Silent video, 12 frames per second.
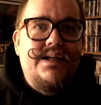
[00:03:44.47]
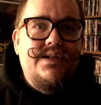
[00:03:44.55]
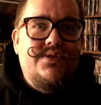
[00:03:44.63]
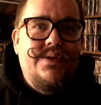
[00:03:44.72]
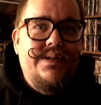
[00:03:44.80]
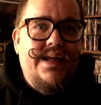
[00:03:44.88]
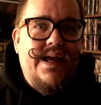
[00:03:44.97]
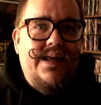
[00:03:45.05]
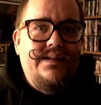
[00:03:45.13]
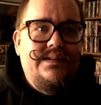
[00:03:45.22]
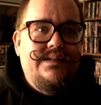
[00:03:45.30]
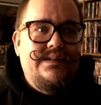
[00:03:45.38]
So in the
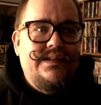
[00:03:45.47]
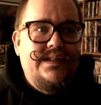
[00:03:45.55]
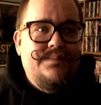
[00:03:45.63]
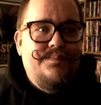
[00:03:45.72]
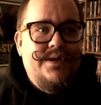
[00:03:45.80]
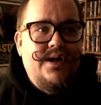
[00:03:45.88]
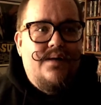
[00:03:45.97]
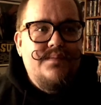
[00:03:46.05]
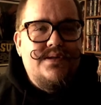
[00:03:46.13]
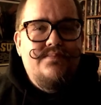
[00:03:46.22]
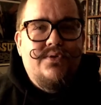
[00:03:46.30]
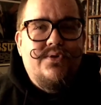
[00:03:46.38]
end, it
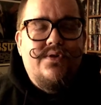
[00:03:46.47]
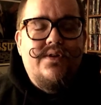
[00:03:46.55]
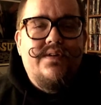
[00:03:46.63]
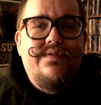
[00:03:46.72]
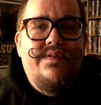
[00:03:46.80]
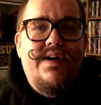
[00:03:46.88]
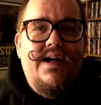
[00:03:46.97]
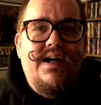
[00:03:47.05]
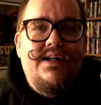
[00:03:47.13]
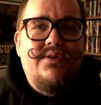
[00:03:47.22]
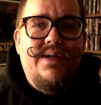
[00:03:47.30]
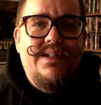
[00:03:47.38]
becomes more of
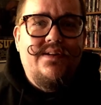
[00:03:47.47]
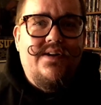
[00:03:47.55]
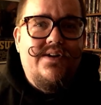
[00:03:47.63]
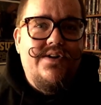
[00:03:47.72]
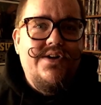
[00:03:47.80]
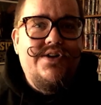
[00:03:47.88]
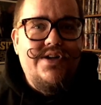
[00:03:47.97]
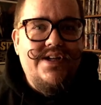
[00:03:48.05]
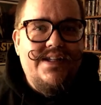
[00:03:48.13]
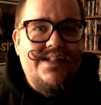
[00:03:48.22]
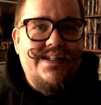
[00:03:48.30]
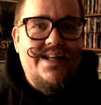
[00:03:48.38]
a quite
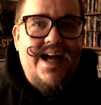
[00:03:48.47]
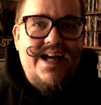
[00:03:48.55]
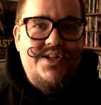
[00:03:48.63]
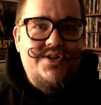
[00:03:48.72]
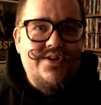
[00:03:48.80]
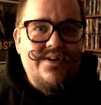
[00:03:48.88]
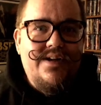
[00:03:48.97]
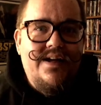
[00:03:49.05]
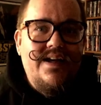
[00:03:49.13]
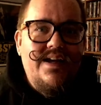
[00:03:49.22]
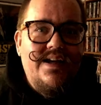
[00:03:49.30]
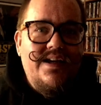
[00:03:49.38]
arty slasher.
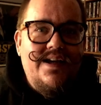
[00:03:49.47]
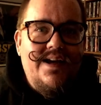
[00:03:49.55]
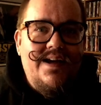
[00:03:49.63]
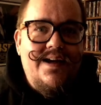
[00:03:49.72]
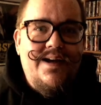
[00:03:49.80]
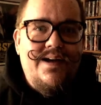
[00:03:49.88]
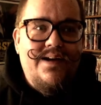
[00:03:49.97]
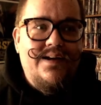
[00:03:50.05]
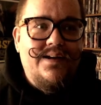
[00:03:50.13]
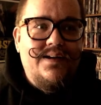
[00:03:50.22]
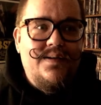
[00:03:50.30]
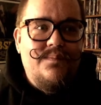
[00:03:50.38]

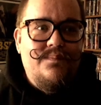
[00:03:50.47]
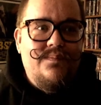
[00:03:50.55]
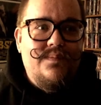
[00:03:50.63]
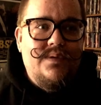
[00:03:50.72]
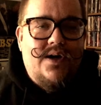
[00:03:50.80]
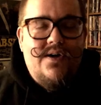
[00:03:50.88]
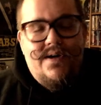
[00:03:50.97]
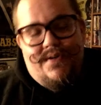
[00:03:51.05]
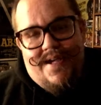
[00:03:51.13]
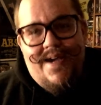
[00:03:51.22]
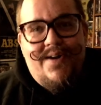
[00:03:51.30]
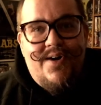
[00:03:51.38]

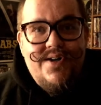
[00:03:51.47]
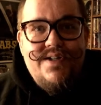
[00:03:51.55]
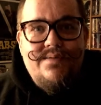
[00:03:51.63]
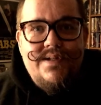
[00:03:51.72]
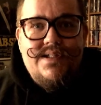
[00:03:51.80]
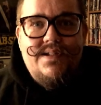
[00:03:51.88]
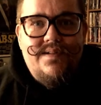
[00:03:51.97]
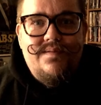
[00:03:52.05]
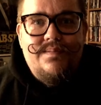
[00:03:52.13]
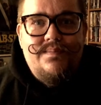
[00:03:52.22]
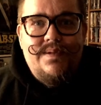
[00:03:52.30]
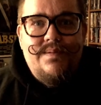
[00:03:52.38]
Arty was
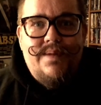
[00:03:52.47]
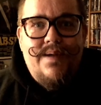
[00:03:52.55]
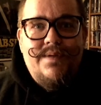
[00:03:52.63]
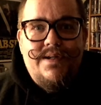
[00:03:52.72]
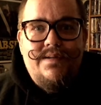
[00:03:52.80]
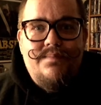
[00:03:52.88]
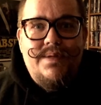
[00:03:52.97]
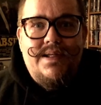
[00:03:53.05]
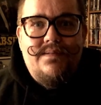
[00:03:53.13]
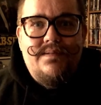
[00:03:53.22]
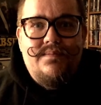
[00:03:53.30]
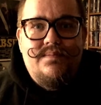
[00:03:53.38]
maybe a
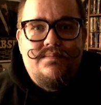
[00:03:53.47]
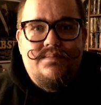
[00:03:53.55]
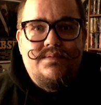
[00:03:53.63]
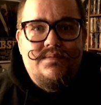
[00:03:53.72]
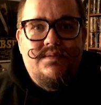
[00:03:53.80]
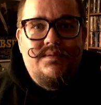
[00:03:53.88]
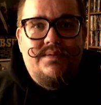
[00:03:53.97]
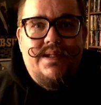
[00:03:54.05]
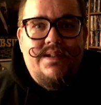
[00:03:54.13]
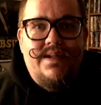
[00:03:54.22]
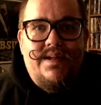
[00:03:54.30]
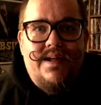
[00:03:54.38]
big,
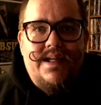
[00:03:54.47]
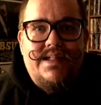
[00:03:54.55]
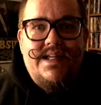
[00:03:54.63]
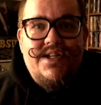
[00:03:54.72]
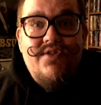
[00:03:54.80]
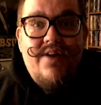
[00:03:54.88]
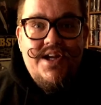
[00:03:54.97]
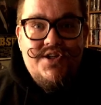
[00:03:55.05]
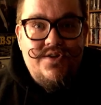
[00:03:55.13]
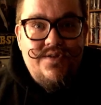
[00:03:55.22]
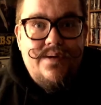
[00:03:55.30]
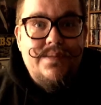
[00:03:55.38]
quite an
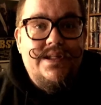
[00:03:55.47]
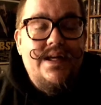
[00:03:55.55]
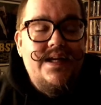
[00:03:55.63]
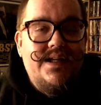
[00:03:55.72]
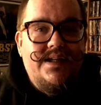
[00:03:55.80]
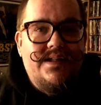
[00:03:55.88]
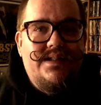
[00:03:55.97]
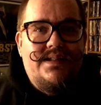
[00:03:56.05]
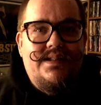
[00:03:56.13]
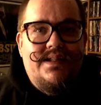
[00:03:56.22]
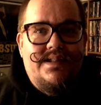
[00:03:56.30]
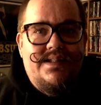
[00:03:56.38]
exaggeration there, but
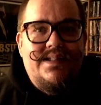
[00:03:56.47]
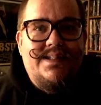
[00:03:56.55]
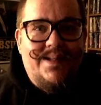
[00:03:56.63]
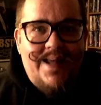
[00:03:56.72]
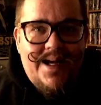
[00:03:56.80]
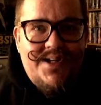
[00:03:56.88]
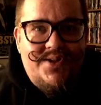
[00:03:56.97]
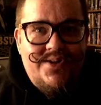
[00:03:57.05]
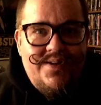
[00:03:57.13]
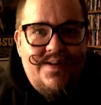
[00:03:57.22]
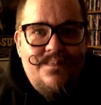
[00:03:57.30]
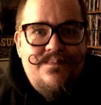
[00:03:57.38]
it's a
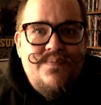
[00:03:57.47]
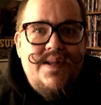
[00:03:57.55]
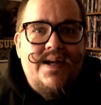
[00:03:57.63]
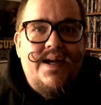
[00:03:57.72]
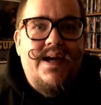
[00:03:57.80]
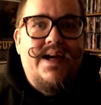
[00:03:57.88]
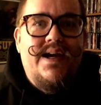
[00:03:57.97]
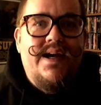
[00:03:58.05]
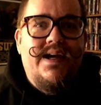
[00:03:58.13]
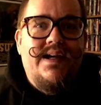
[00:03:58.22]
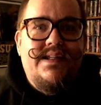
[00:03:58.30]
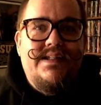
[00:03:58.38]
slasher
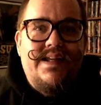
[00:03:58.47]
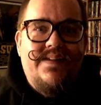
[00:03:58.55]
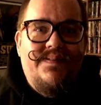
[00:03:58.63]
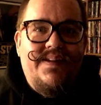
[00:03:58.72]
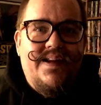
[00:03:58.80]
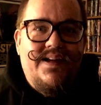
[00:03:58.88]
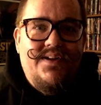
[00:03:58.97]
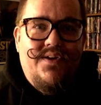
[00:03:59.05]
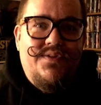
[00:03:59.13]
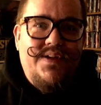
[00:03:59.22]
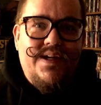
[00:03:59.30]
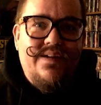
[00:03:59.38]
set in a gothic